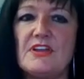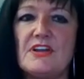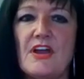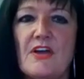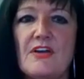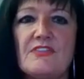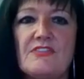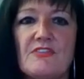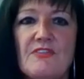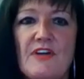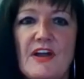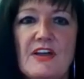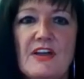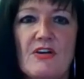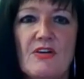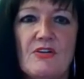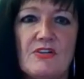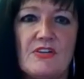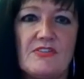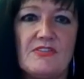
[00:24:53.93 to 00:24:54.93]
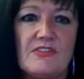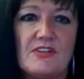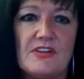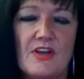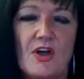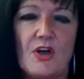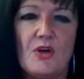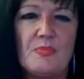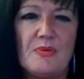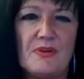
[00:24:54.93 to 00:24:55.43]
You know, it's a very honest
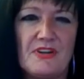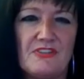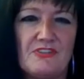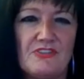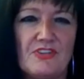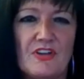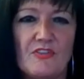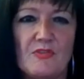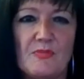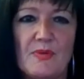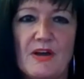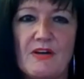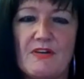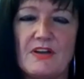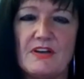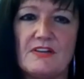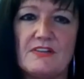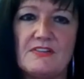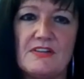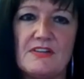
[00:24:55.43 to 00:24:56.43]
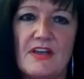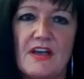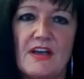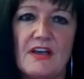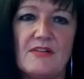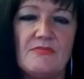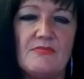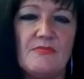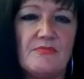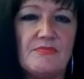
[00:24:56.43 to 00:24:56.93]
and open and transparent
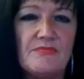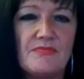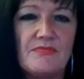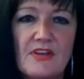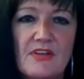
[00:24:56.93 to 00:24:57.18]
um,